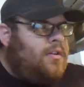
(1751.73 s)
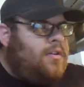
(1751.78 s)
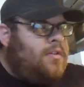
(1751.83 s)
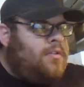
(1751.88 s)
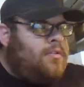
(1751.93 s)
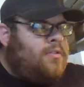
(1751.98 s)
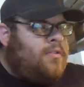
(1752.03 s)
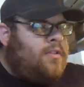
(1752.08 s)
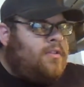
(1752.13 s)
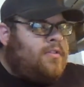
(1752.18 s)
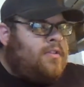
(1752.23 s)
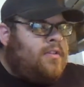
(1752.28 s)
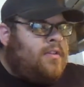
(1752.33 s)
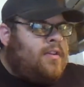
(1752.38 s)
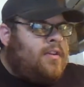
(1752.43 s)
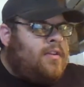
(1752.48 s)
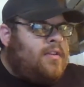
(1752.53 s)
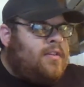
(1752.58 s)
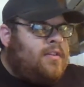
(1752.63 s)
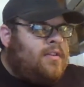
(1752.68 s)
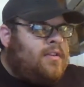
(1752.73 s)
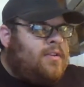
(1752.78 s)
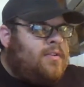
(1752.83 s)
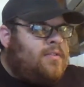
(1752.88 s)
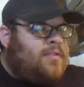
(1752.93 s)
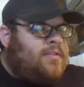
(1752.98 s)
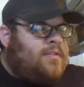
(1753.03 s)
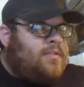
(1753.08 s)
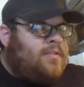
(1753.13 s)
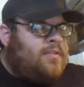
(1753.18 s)
let's check the
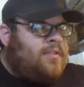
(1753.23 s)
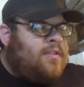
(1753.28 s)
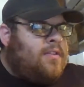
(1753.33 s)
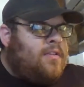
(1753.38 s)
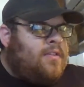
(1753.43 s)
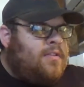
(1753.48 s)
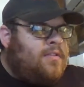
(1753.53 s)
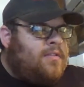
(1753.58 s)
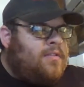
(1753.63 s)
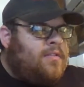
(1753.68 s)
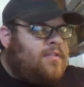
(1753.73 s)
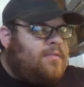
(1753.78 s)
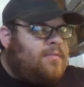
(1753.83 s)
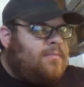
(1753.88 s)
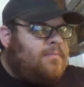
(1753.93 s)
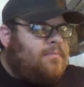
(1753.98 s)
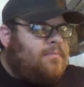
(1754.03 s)
9000 series.